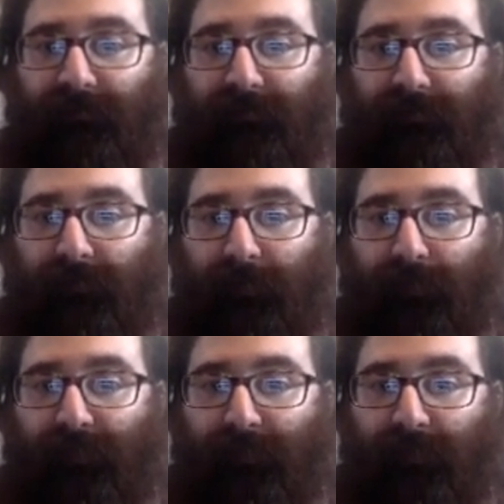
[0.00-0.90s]
so that
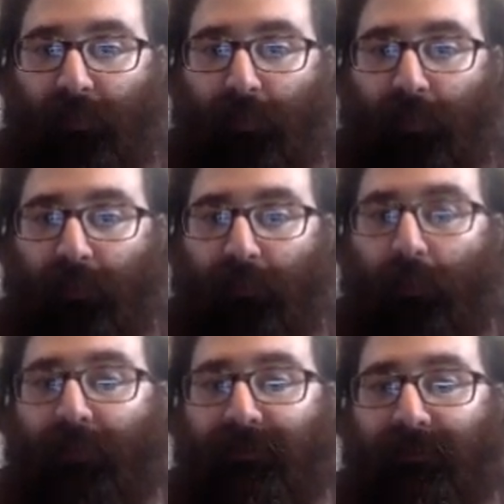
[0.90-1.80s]
puts me in quadrant
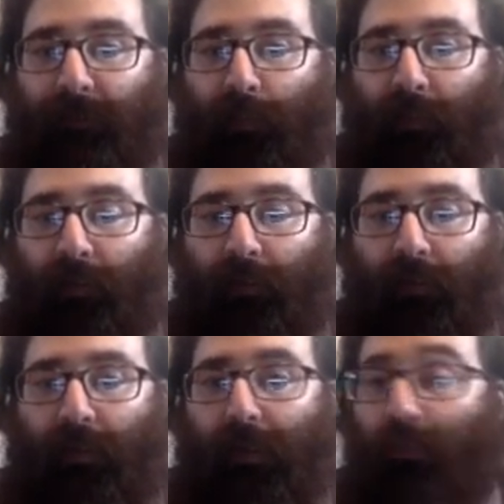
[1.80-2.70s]
1 somewhere,
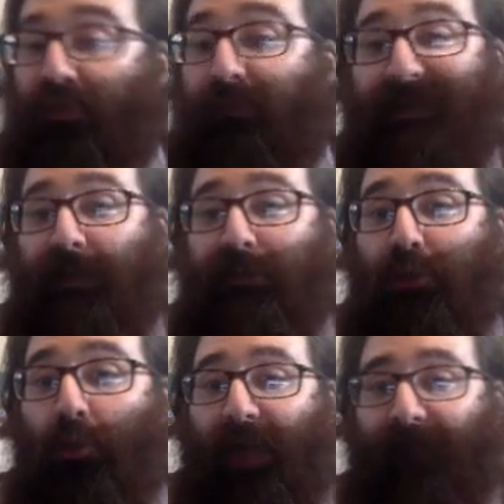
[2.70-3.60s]
which means I
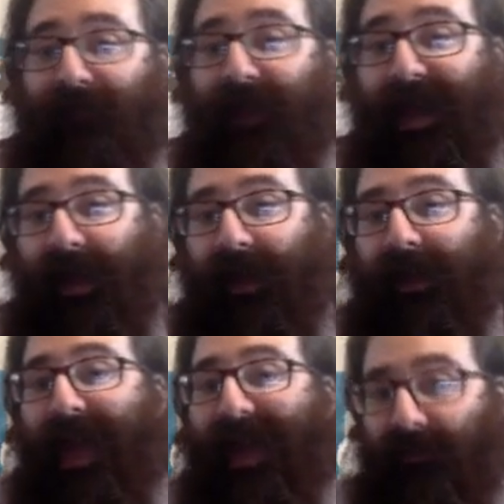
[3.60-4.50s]
don't have to add
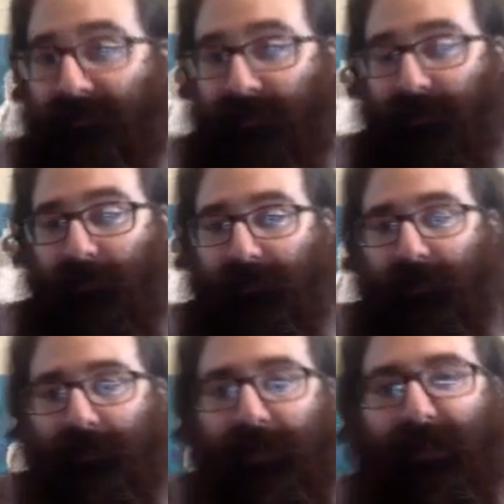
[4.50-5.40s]
anything.
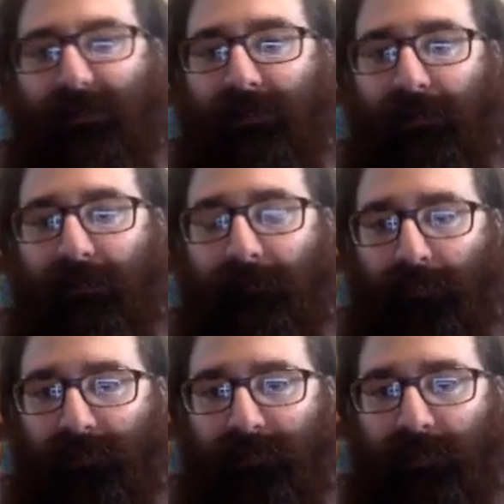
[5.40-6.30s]
That tangent
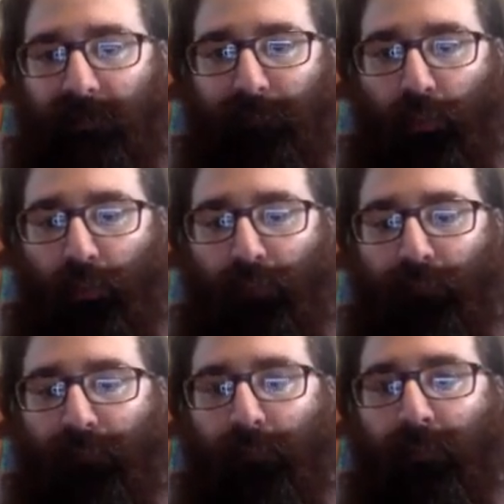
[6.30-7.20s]
inverse of 4 over
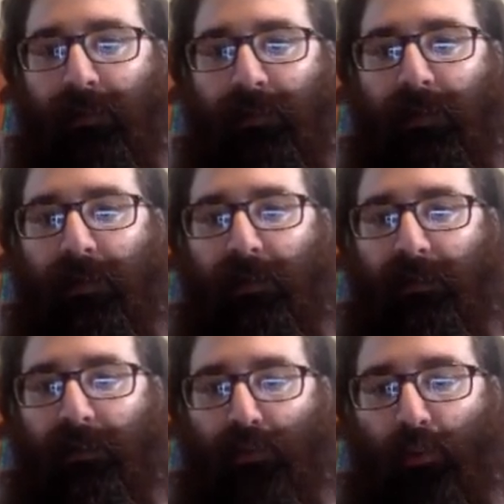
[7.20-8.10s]
3
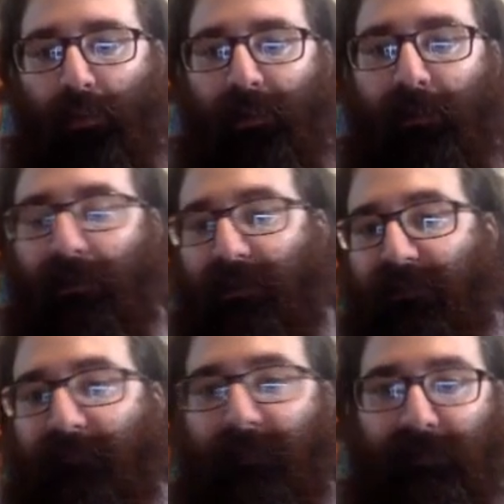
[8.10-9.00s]
is already going to
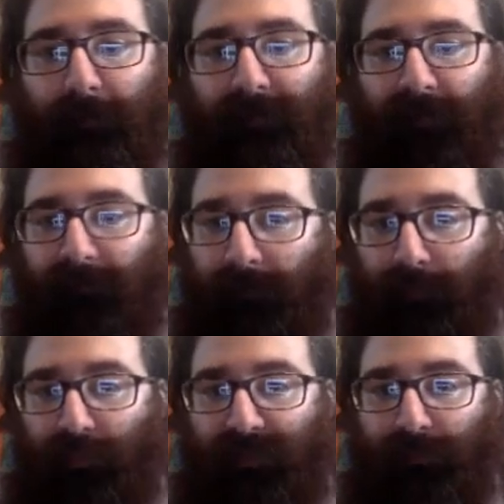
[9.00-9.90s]
give me something from the
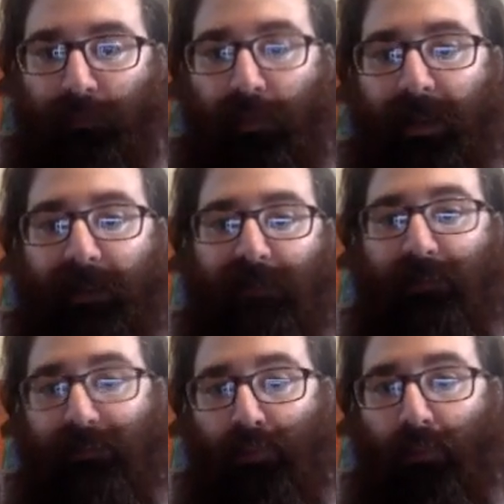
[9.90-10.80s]
principal branch,
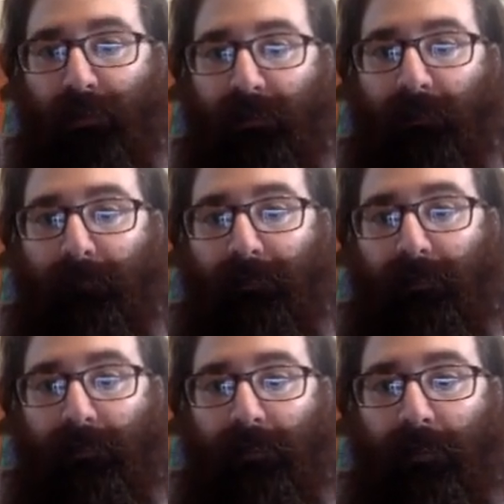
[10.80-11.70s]
which is already going to
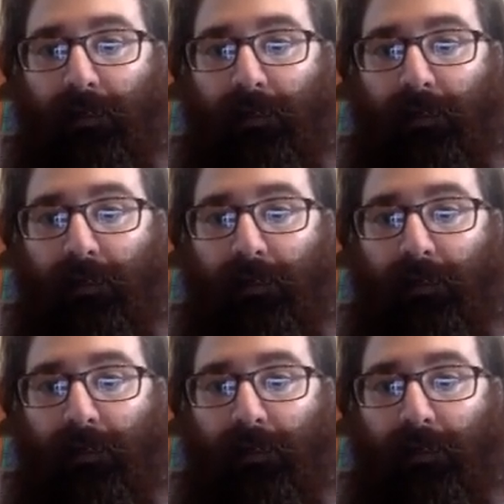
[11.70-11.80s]
be